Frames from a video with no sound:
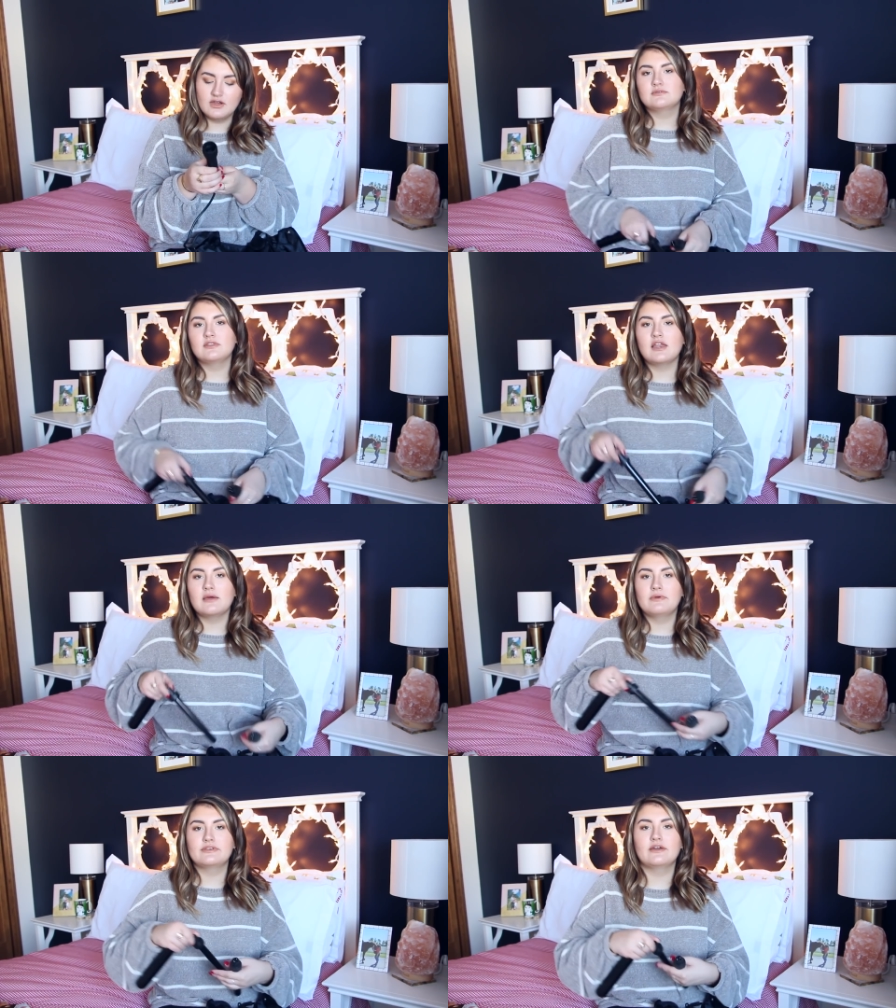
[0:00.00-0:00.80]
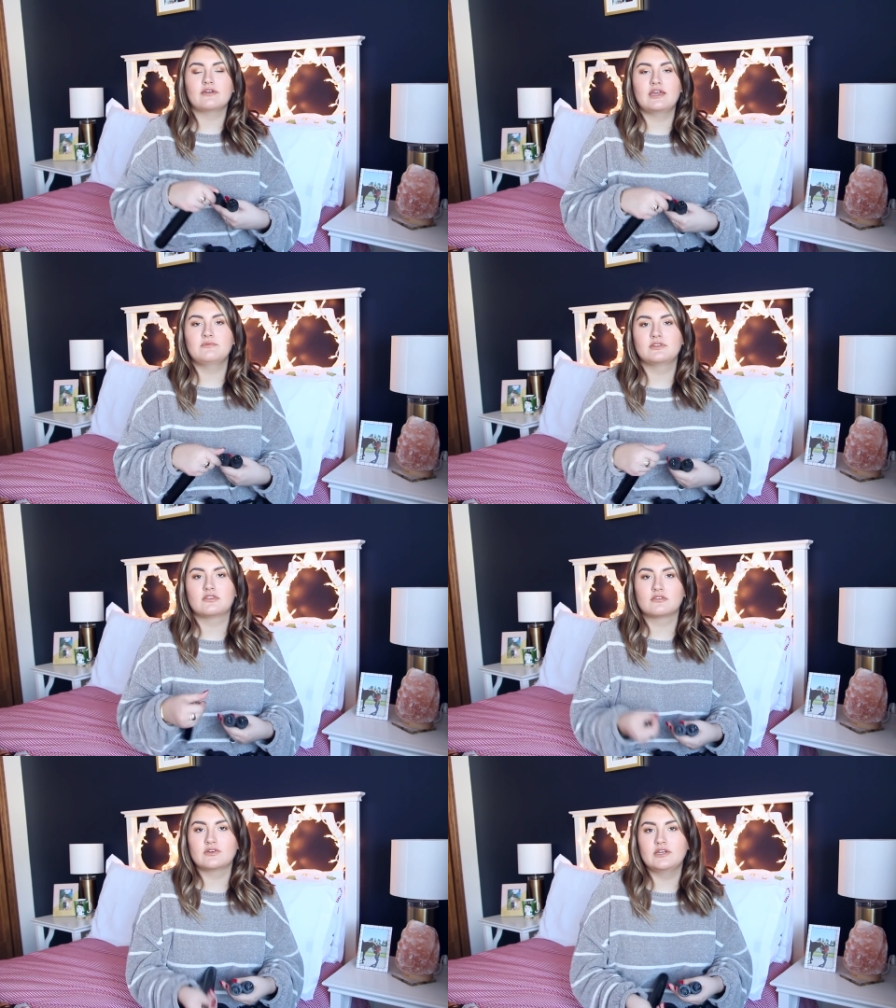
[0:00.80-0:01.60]
This one that I picked out came with
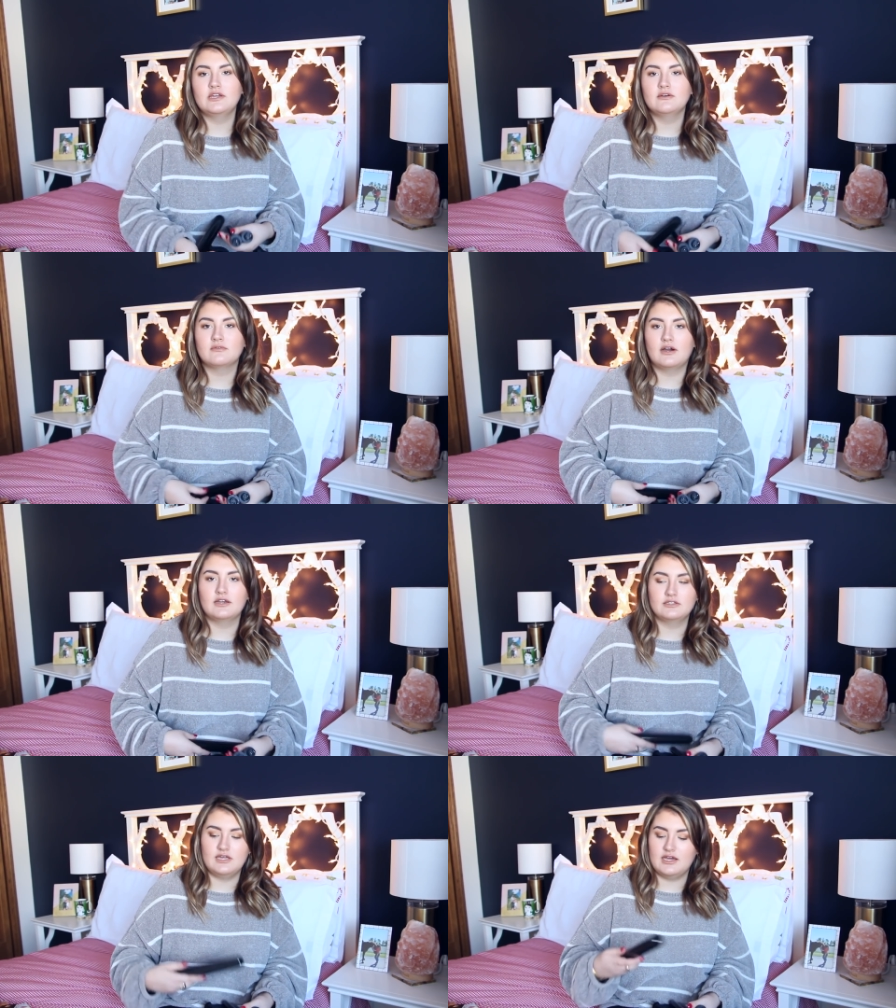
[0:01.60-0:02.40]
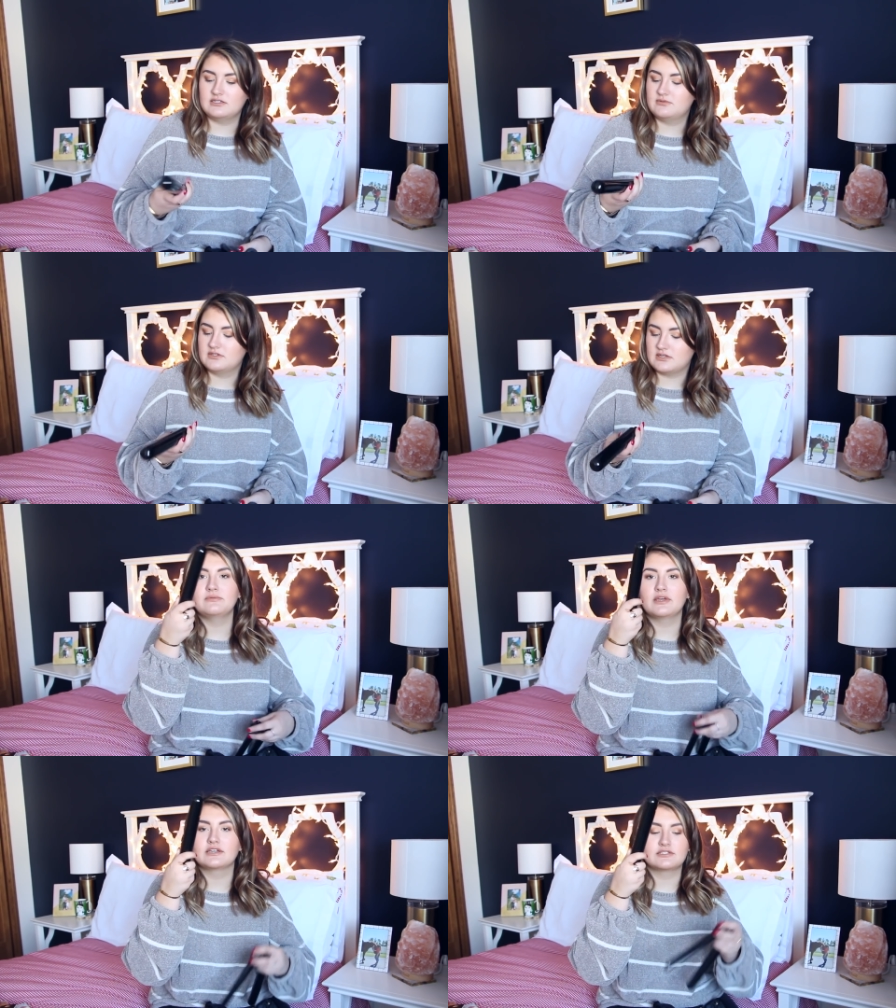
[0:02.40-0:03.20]
three wand attachments. The
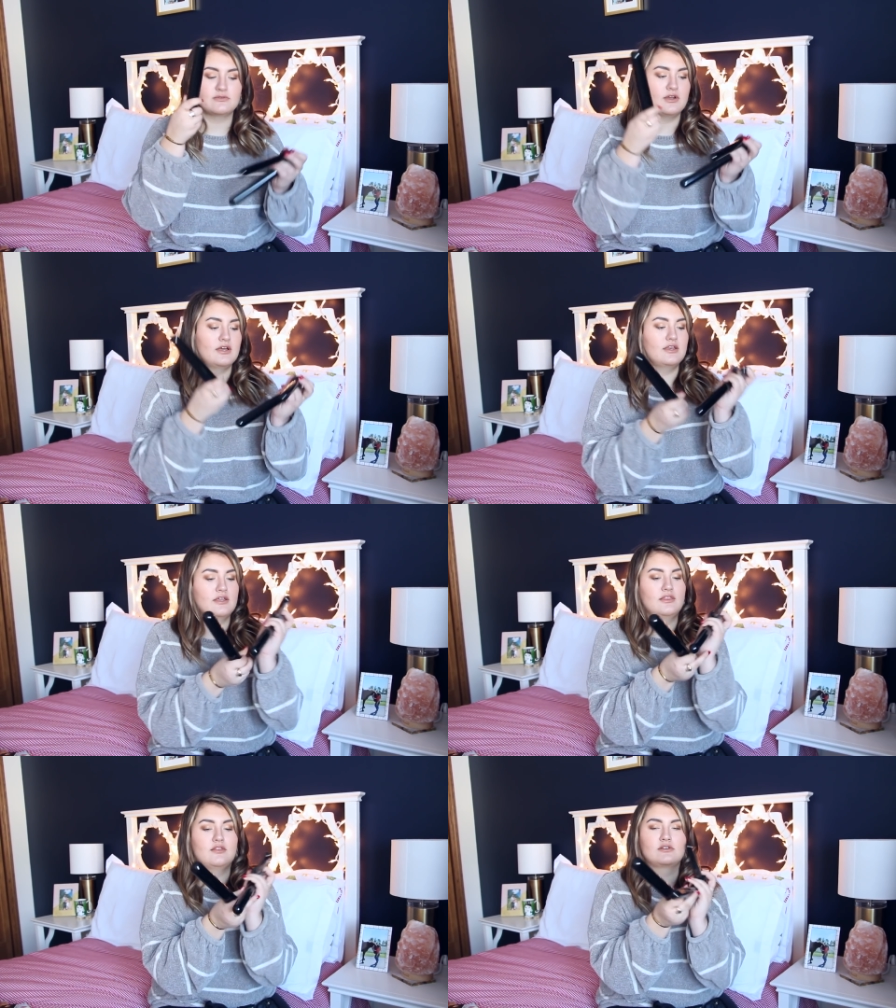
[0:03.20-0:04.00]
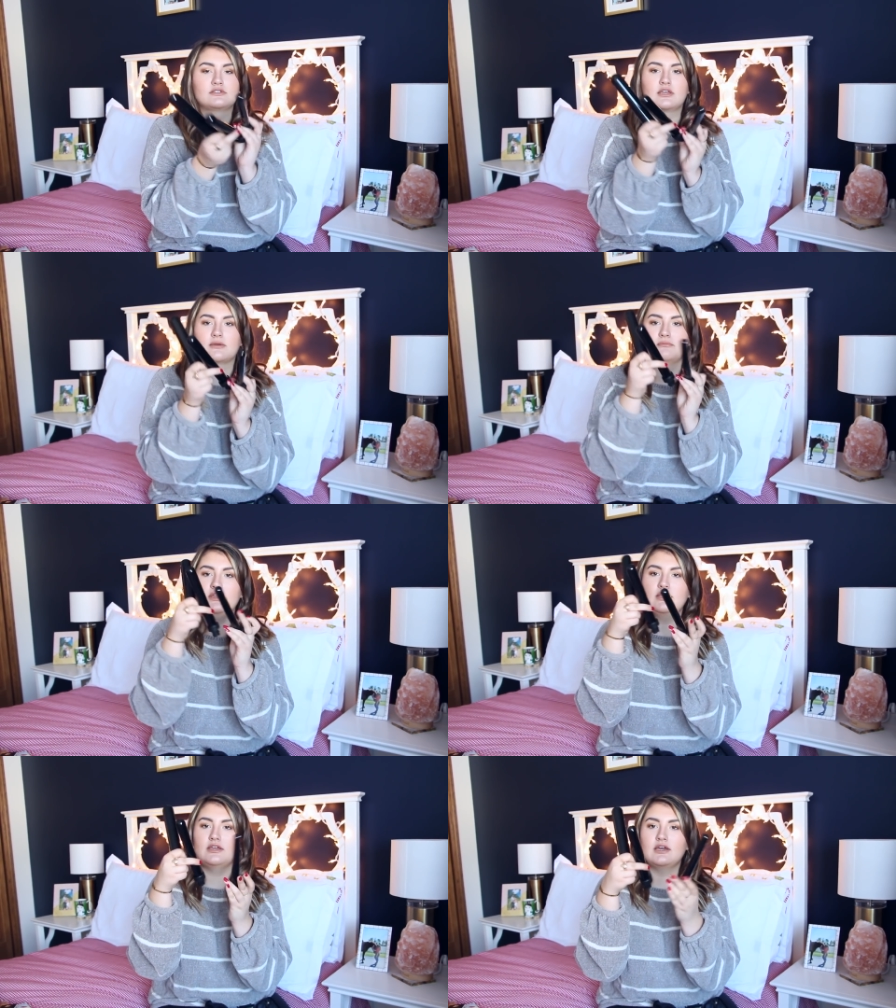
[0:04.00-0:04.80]
biggest one and then there's like a
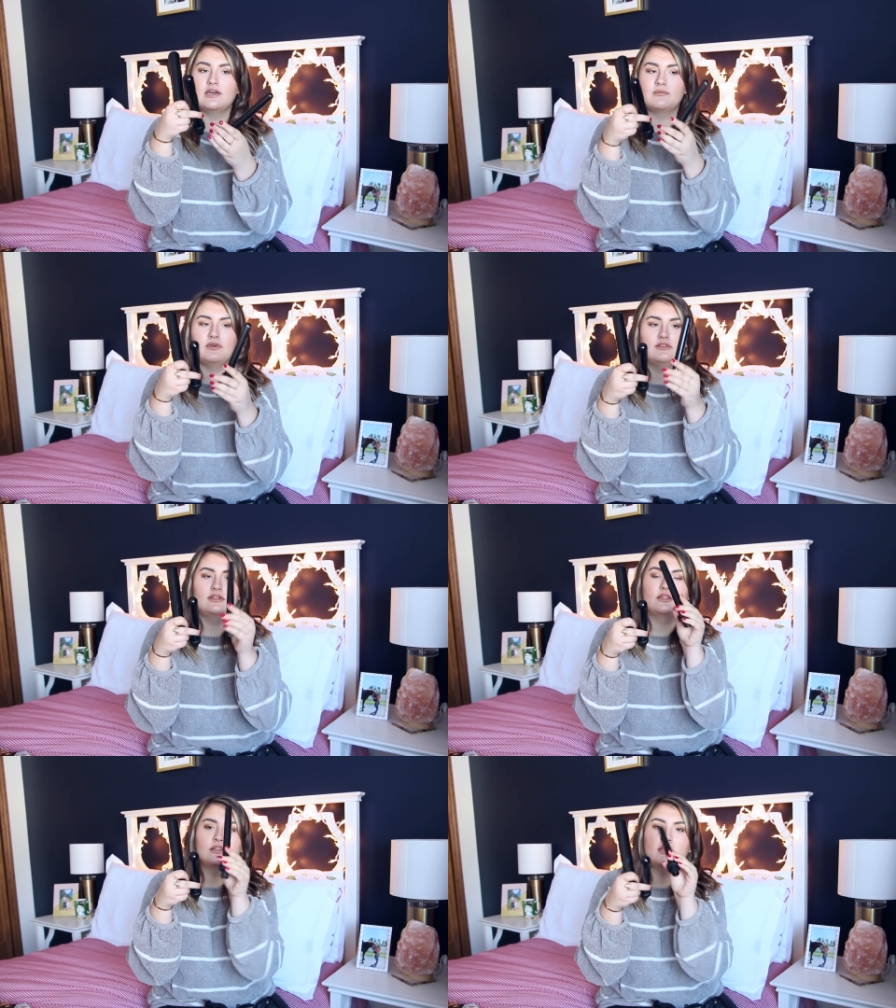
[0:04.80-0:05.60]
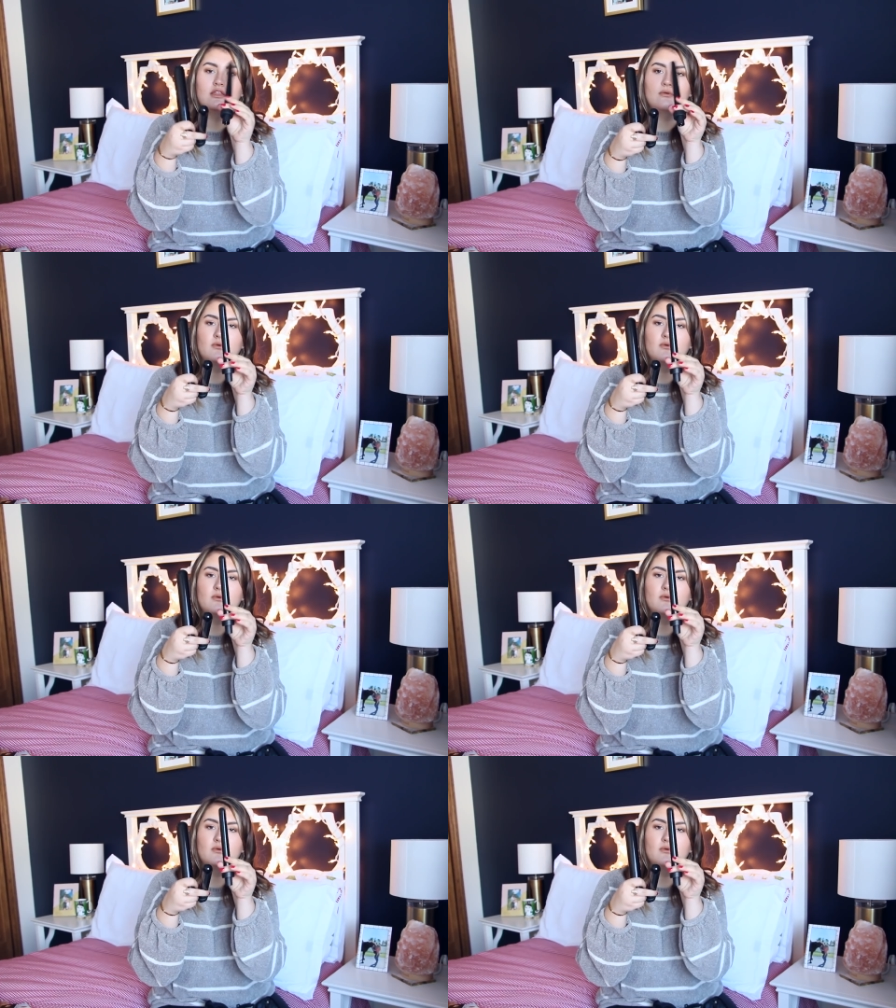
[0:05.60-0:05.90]
medium and then a little